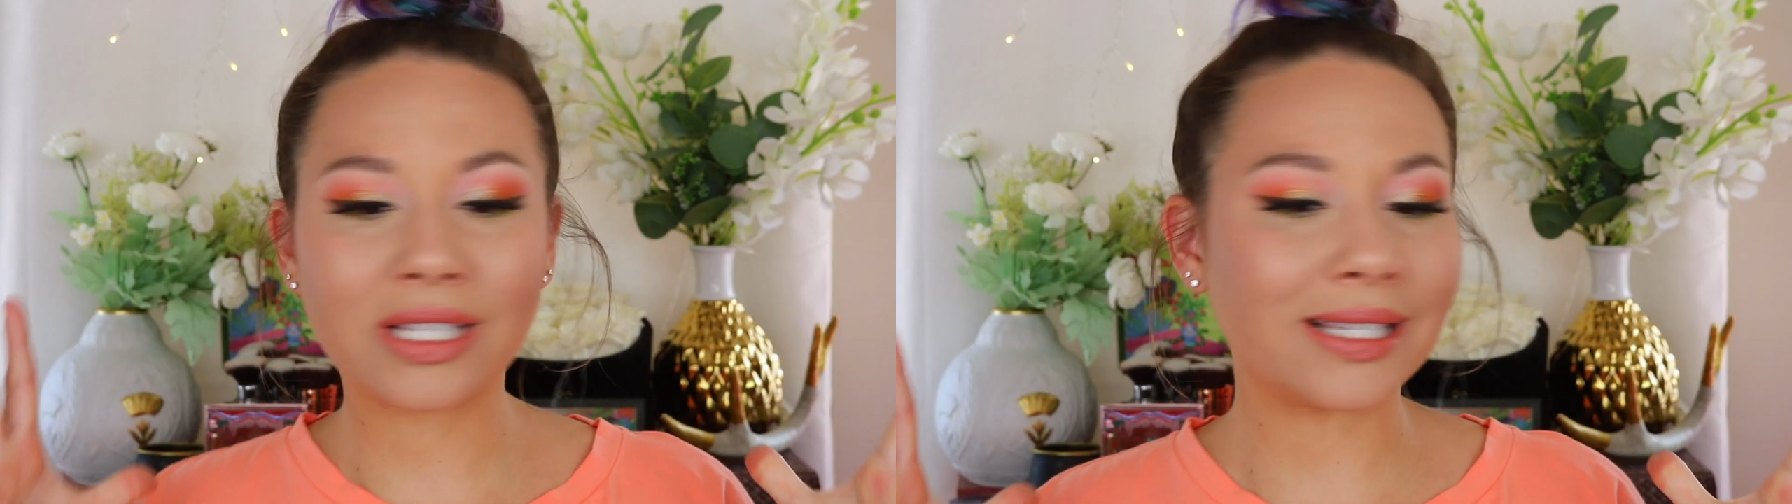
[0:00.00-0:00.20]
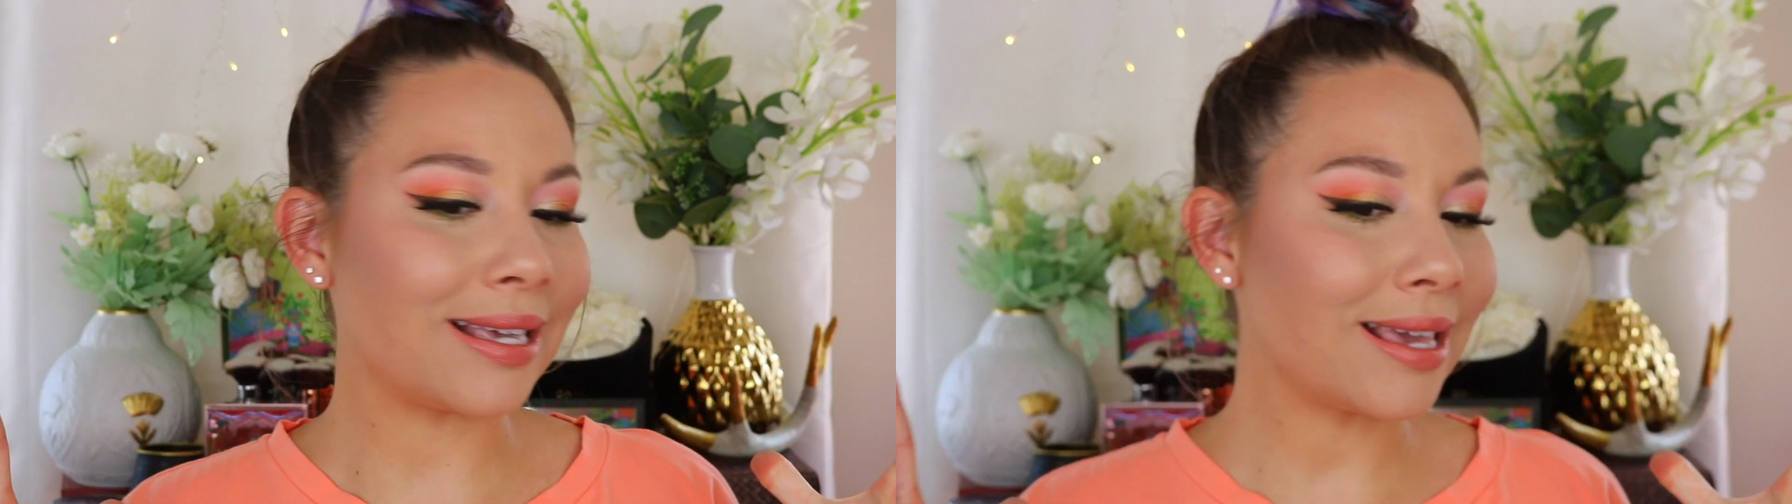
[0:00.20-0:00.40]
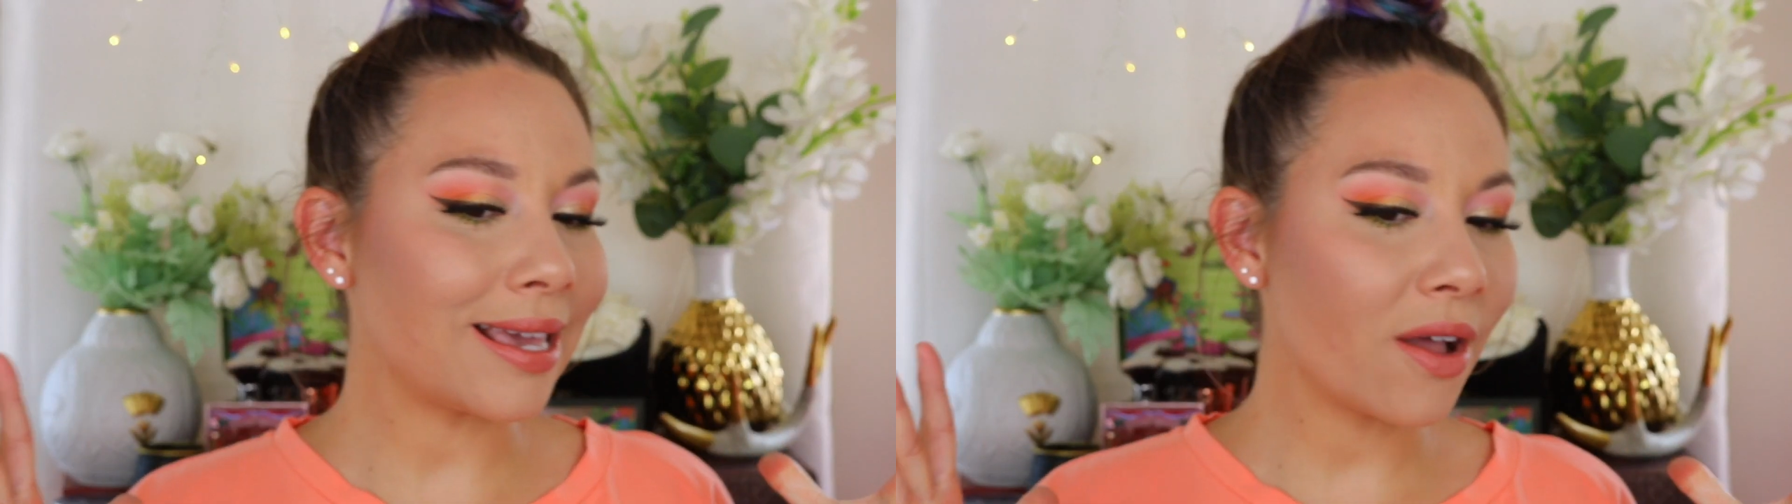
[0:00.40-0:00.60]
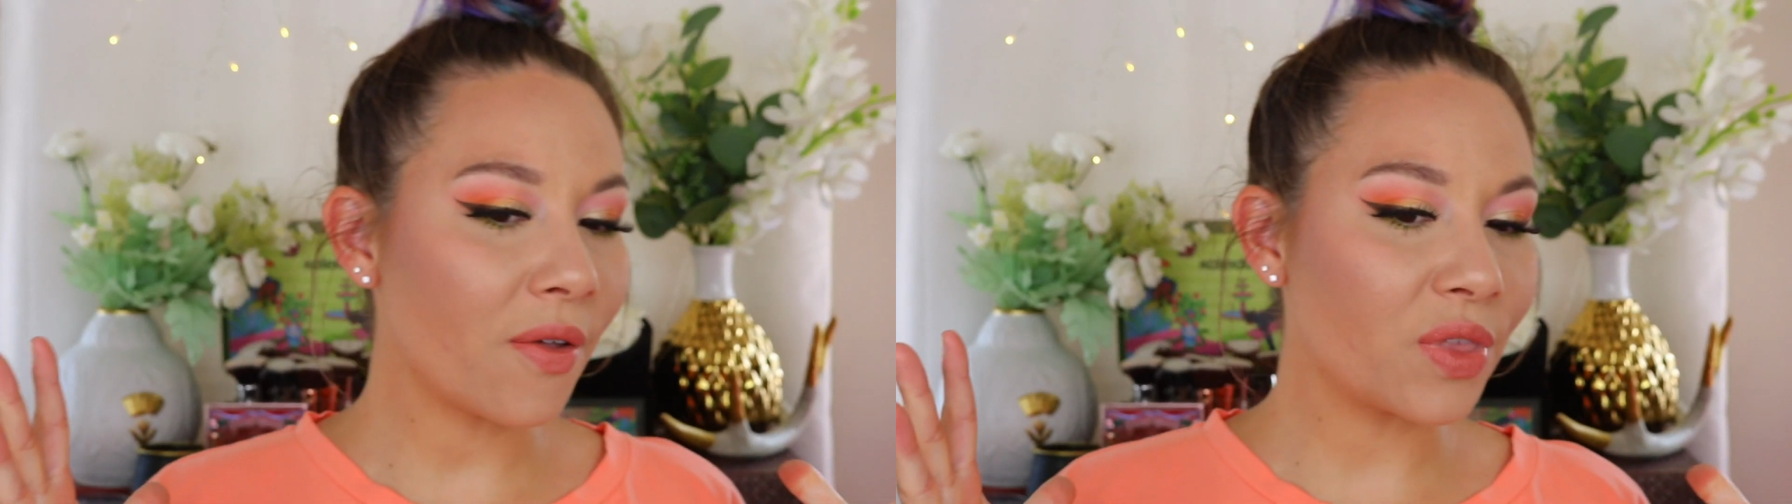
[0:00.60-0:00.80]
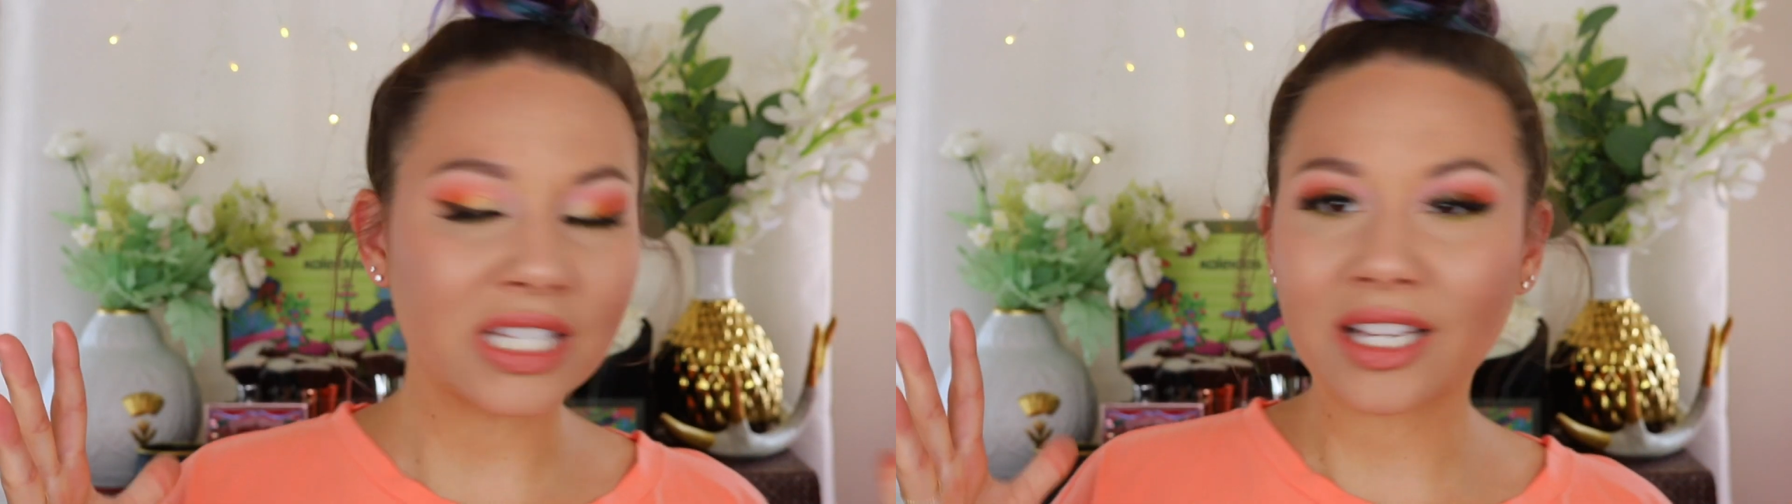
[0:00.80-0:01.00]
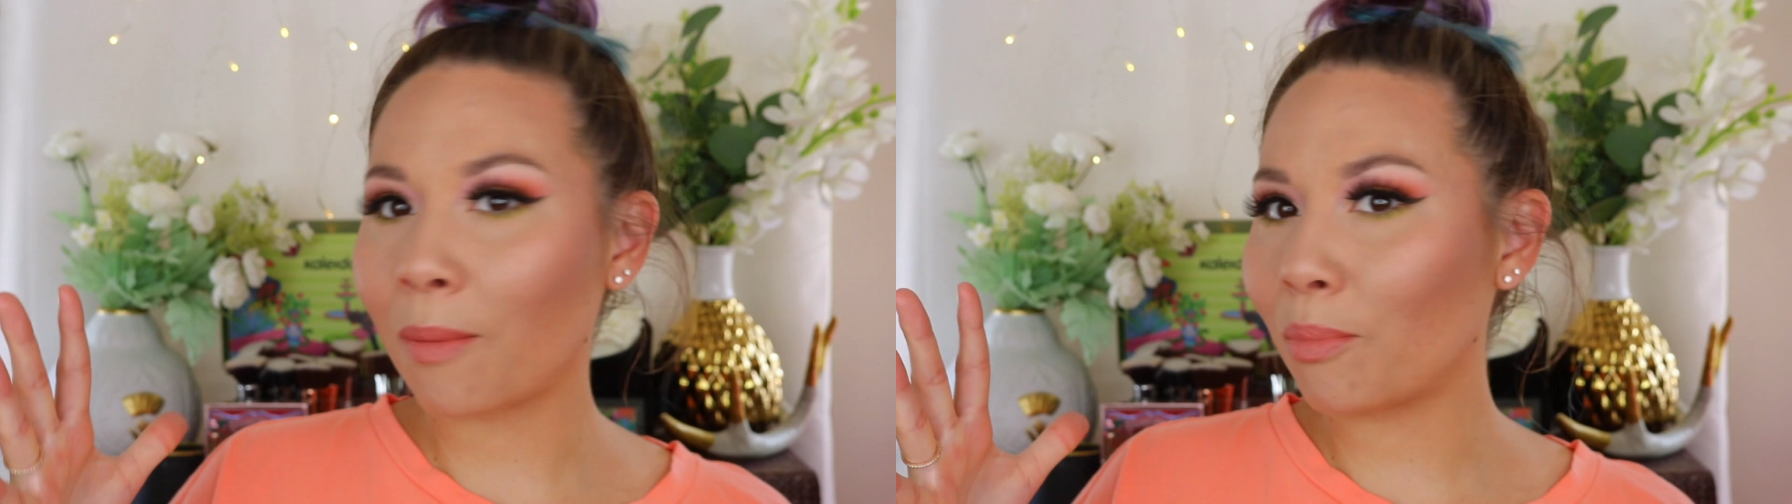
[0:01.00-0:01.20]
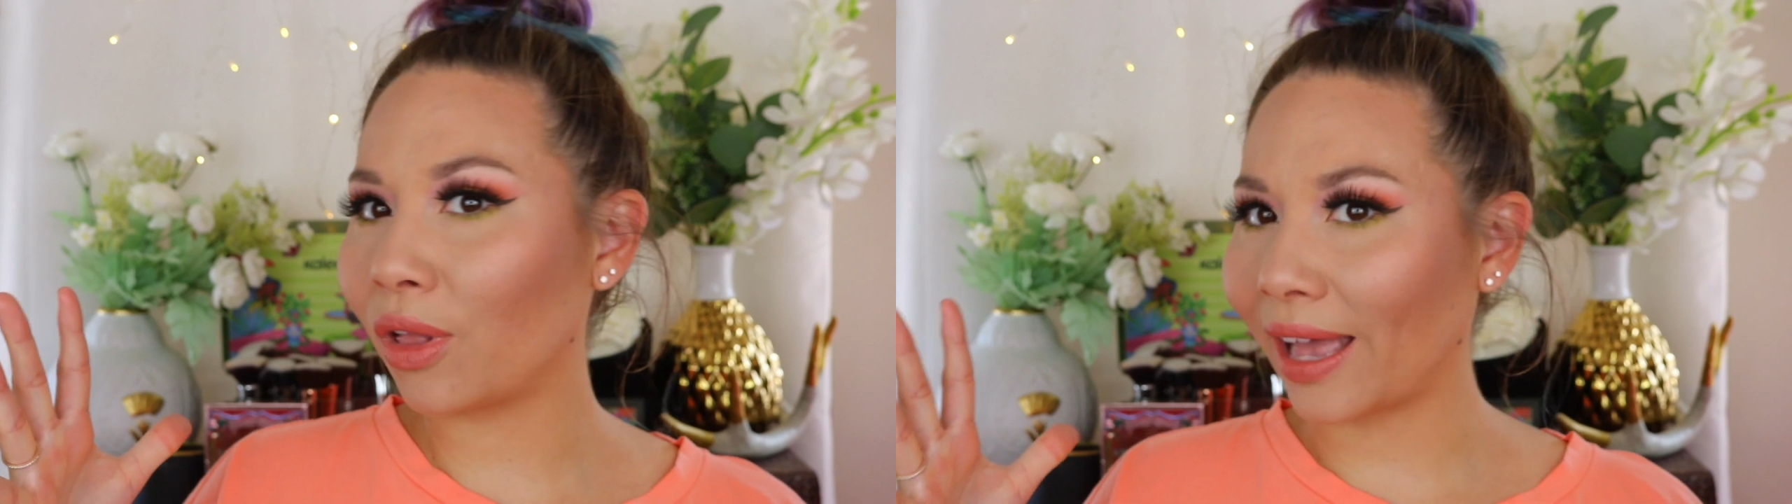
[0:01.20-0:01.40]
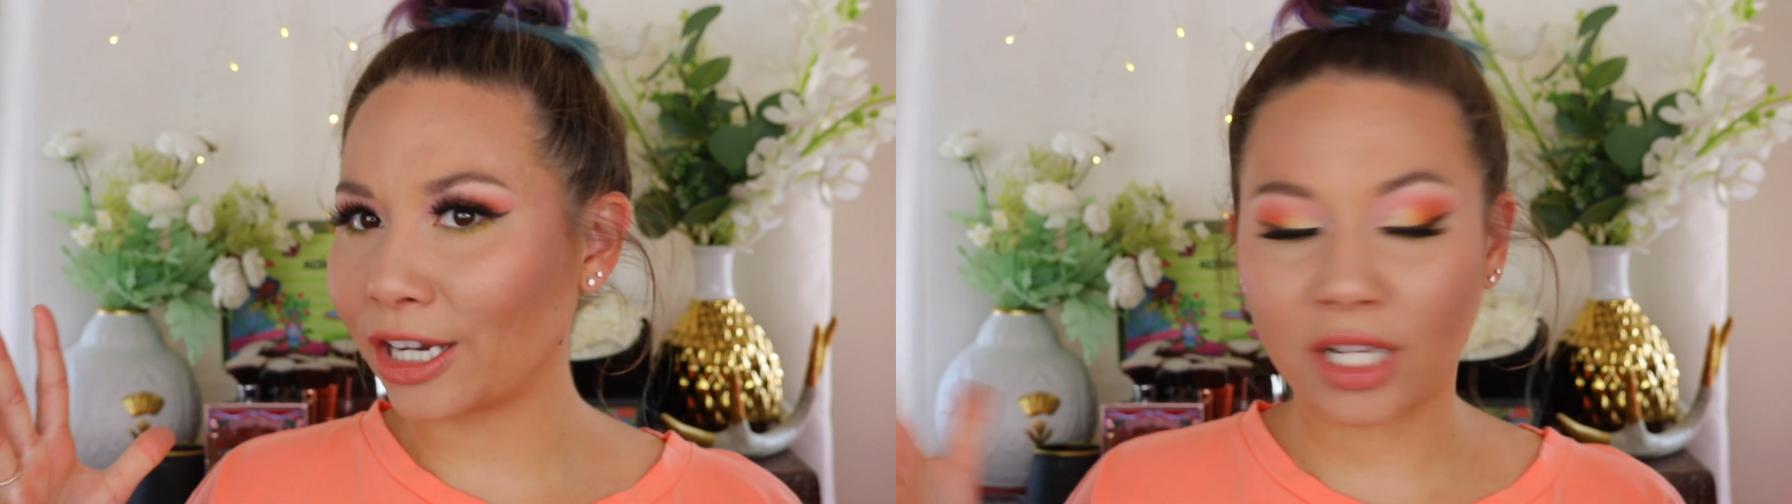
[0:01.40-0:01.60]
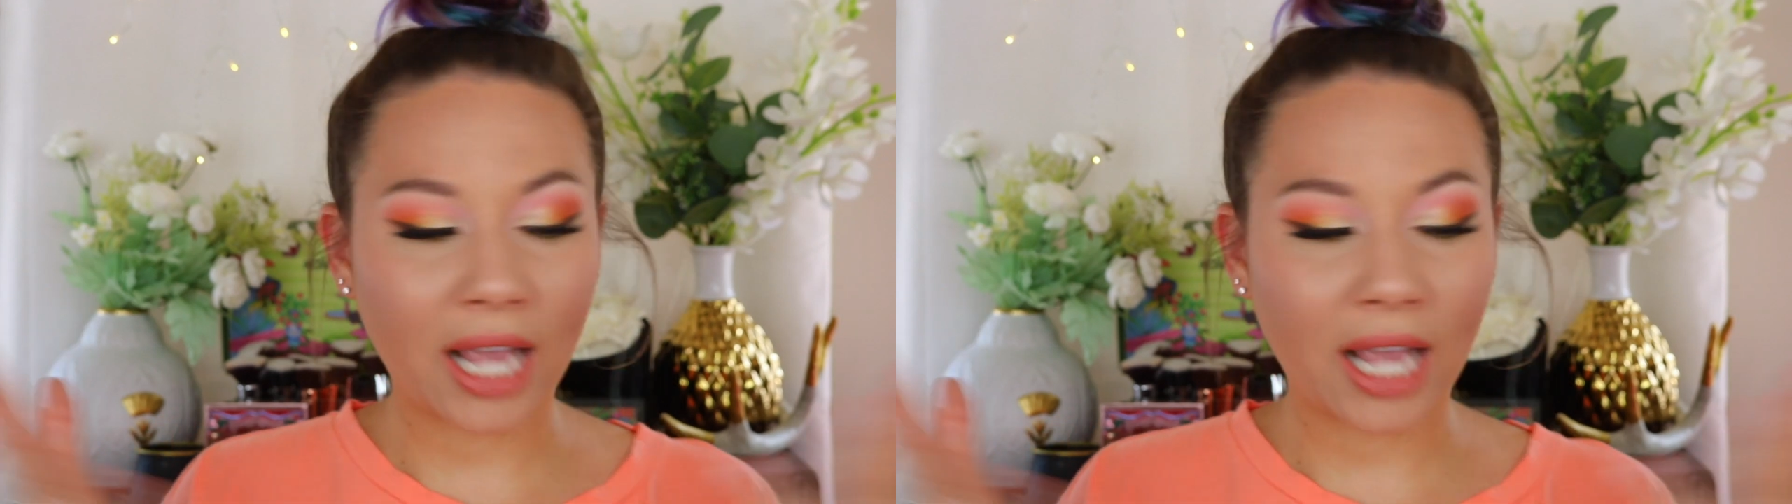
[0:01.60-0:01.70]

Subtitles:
see this complexion?